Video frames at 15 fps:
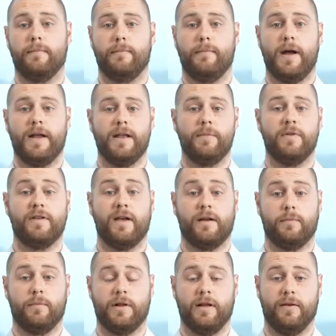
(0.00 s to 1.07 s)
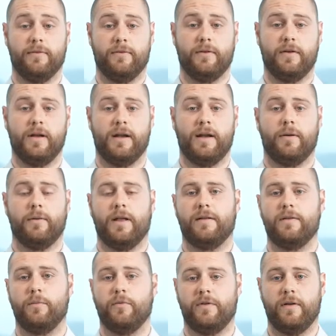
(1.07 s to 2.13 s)
my name is Adam Clift, and I would like to
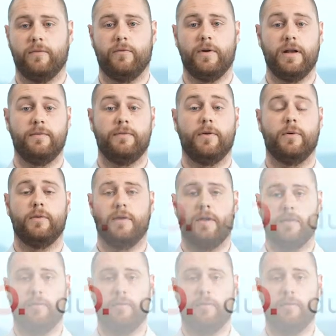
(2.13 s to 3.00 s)
present Realinflo and Dun &